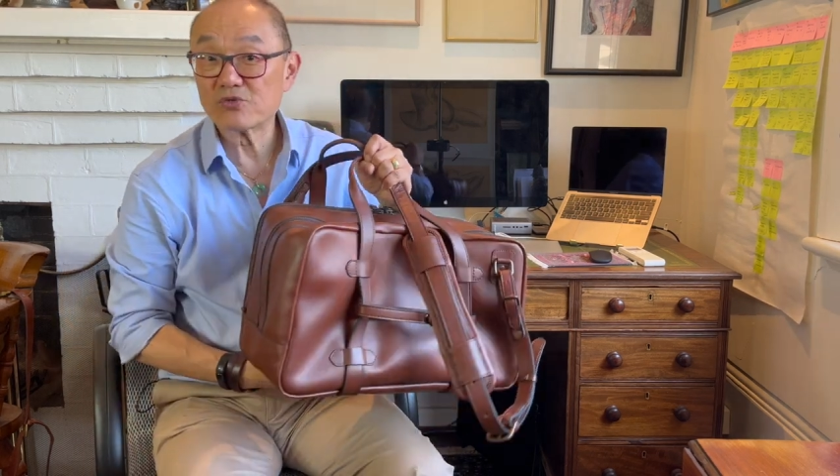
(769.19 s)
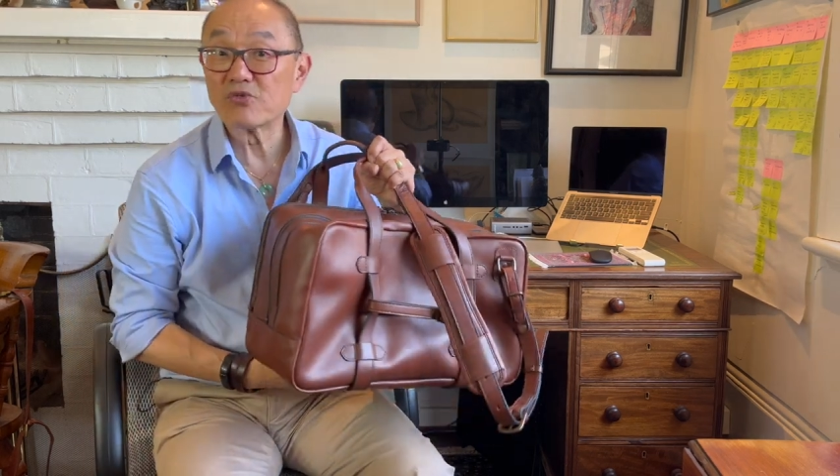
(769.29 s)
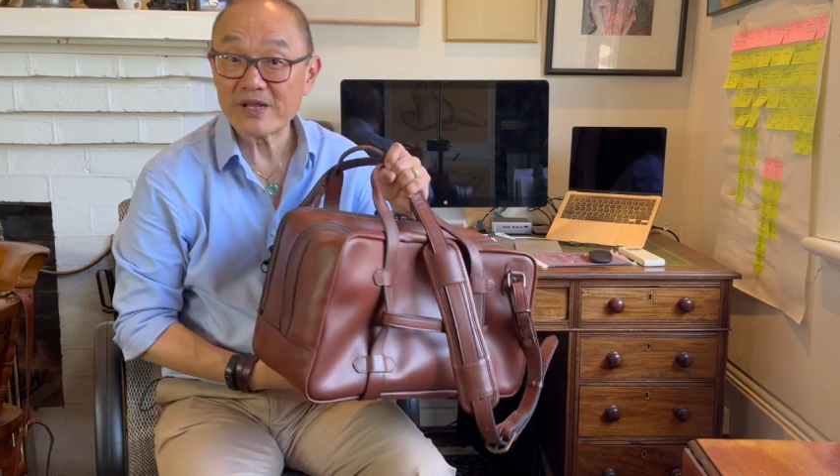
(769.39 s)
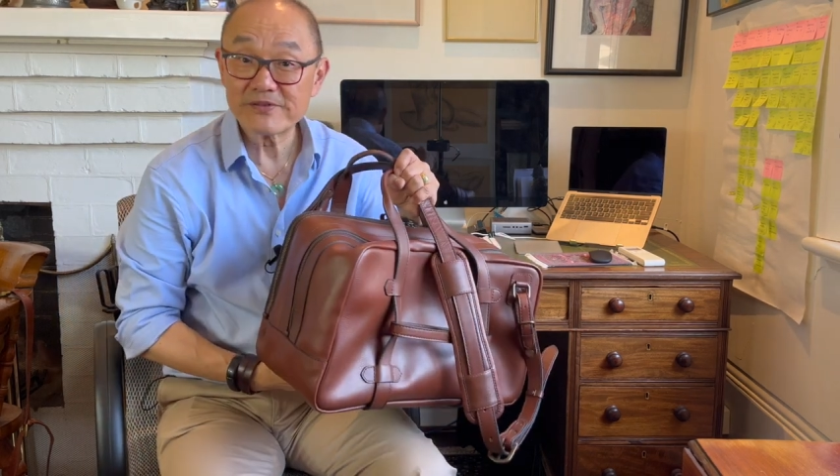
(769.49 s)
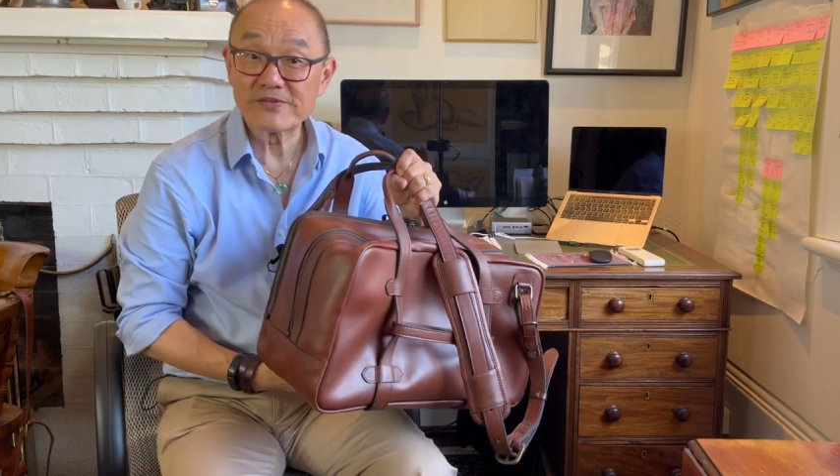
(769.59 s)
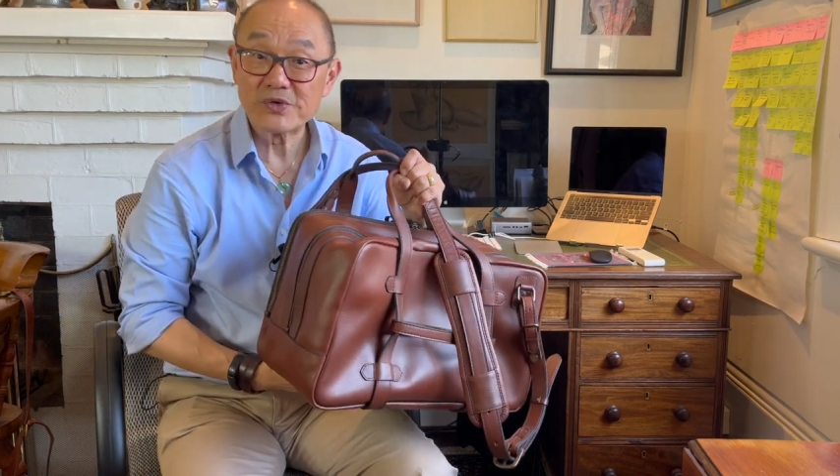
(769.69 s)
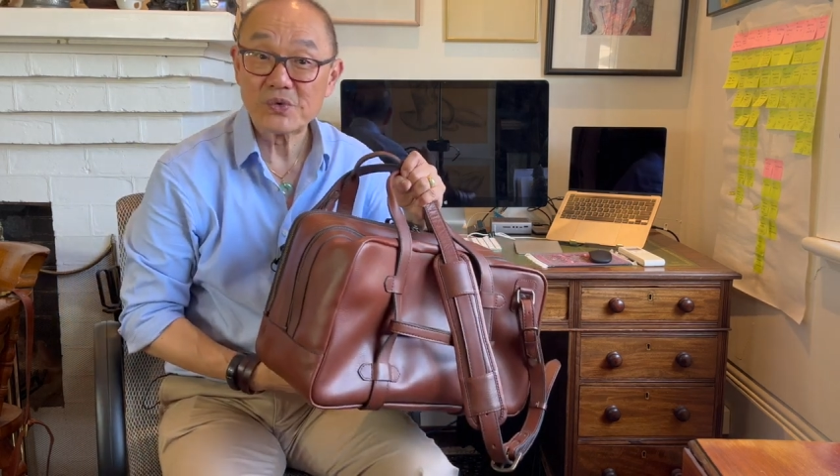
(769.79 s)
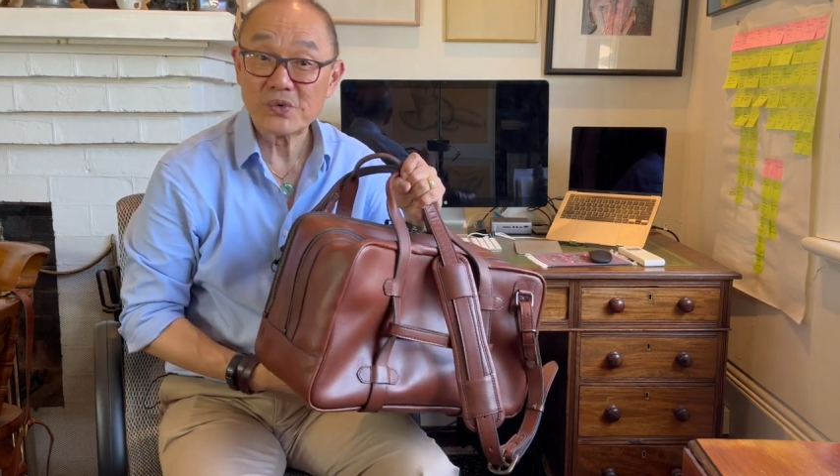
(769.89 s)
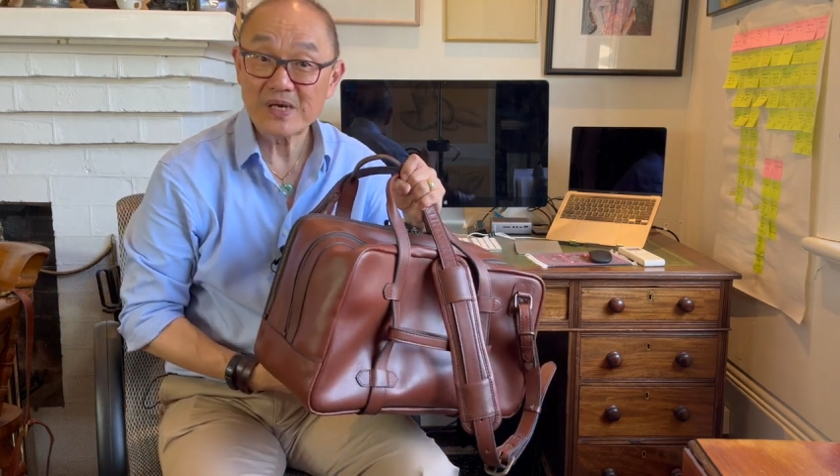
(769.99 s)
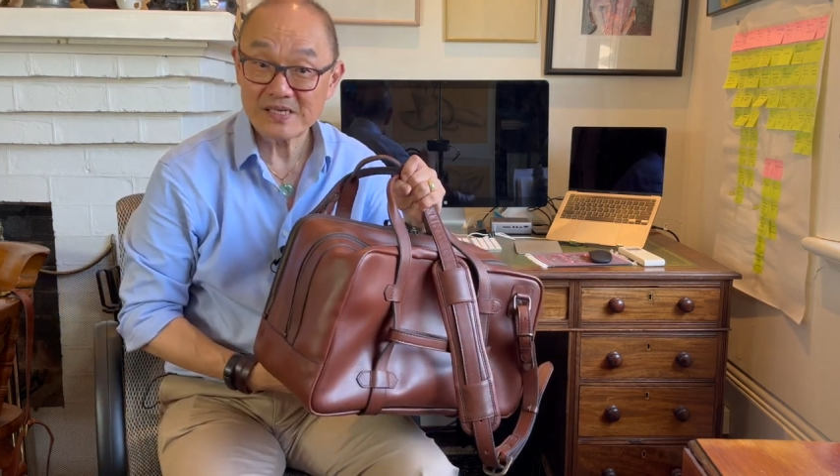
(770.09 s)
run
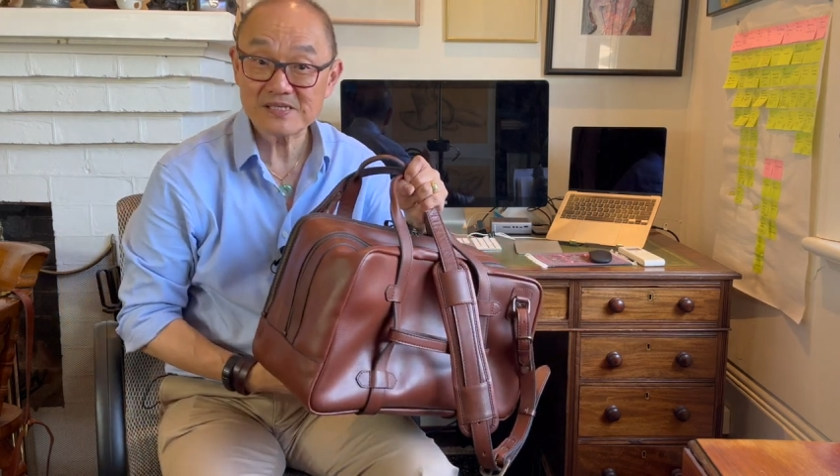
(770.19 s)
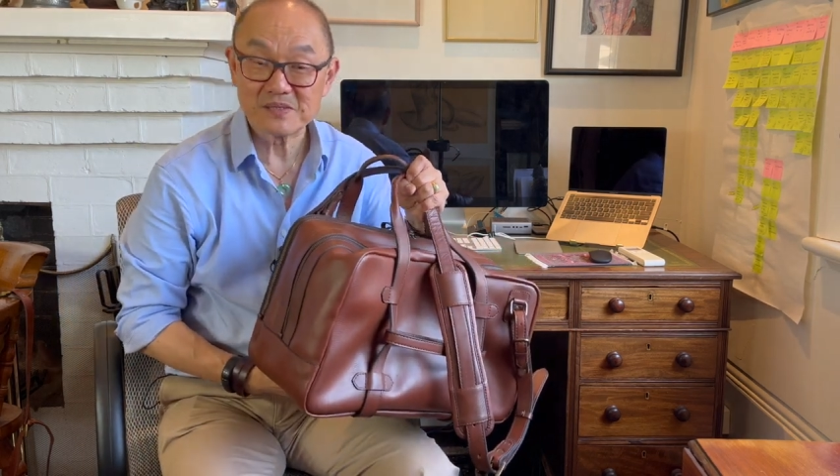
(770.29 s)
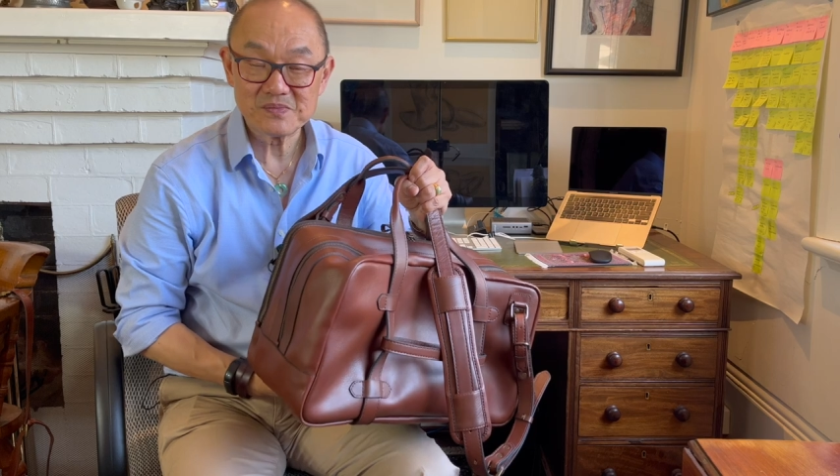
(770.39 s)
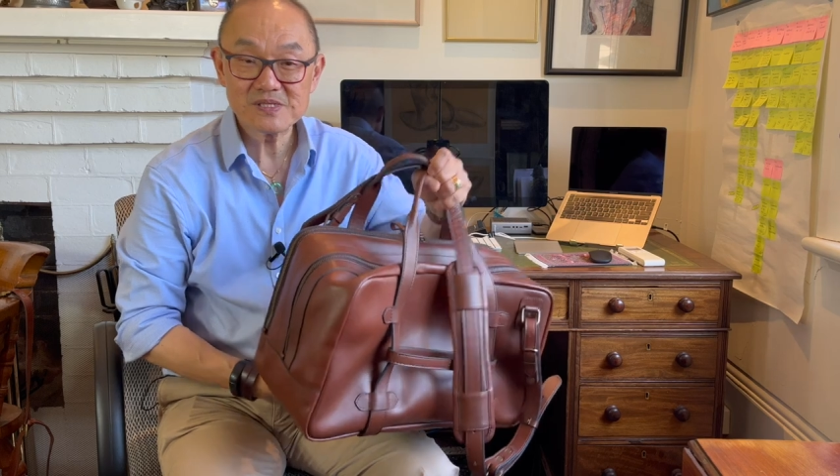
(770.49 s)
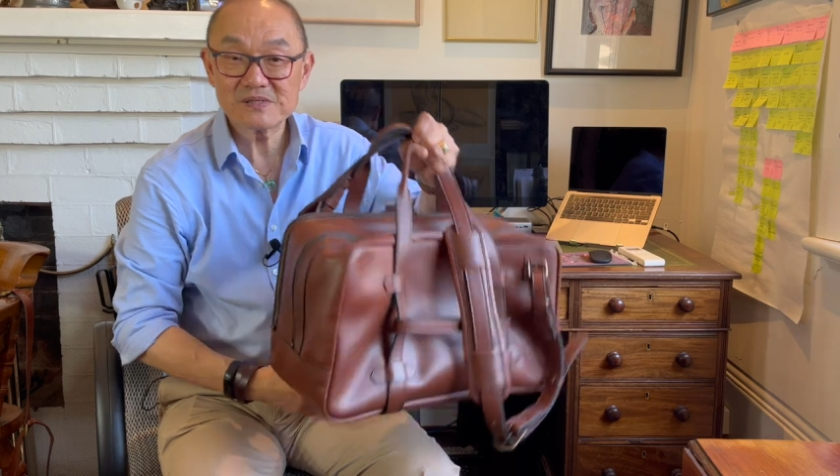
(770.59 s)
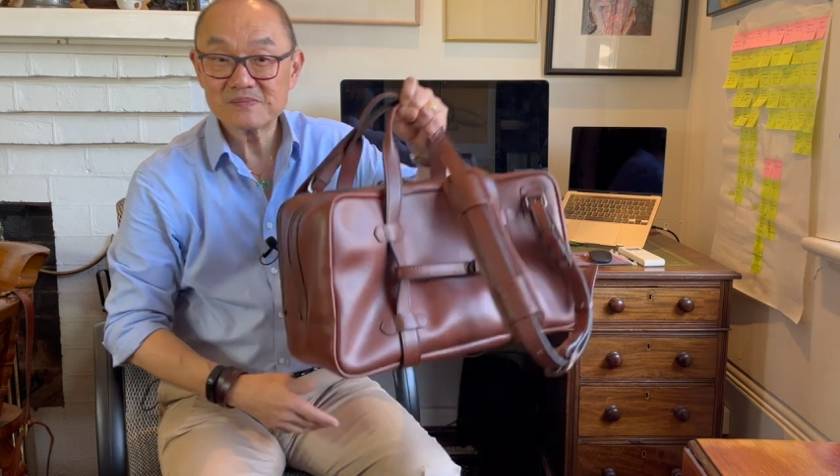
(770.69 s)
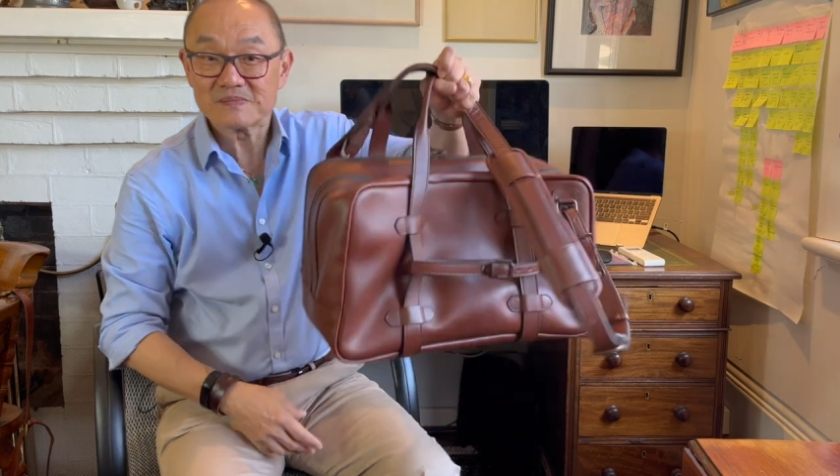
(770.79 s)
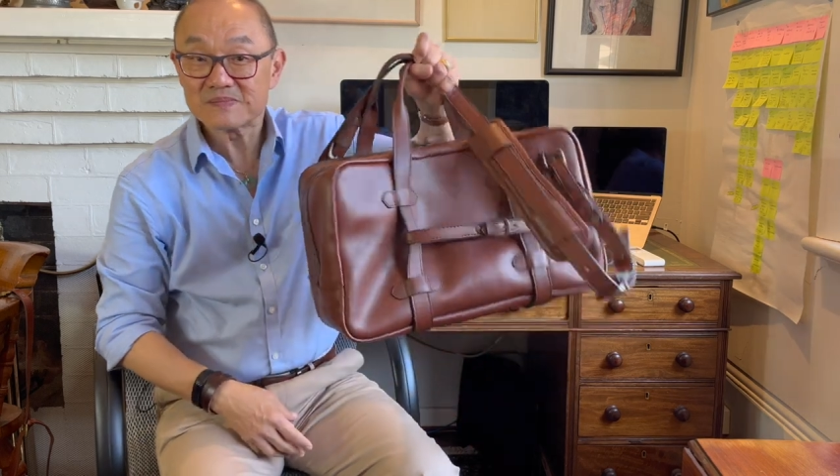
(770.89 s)
through customs,